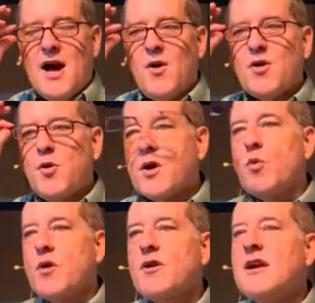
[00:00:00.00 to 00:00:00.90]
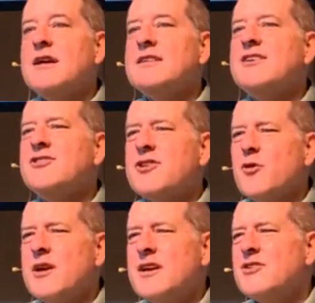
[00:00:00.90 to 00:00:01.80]
Now, quick word the
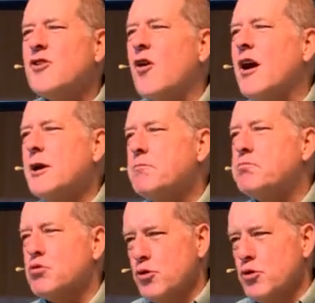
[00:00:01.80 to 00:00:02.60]
Assyrians are like